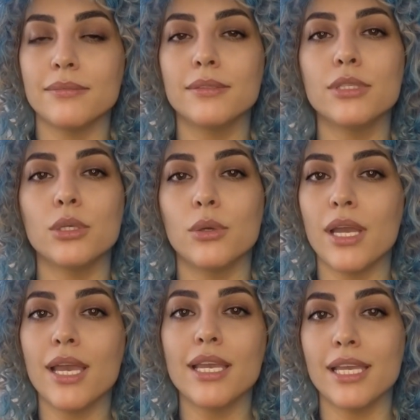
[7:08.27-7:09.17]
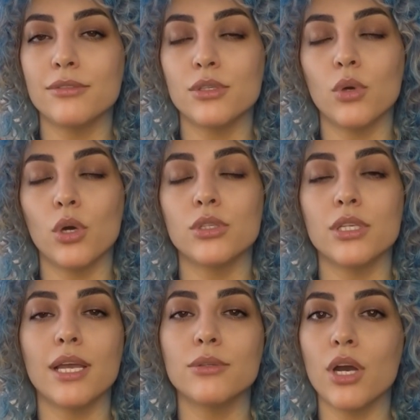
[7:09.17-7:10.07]
So if you also
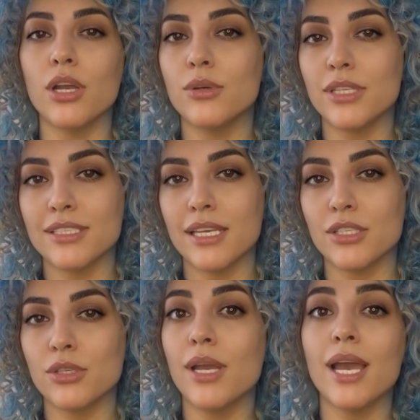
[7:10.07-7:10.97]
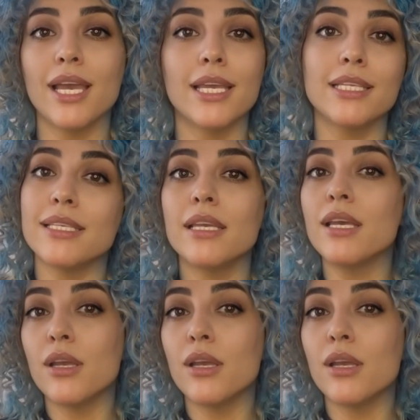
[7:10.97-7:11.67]
have hollowness under your eyes,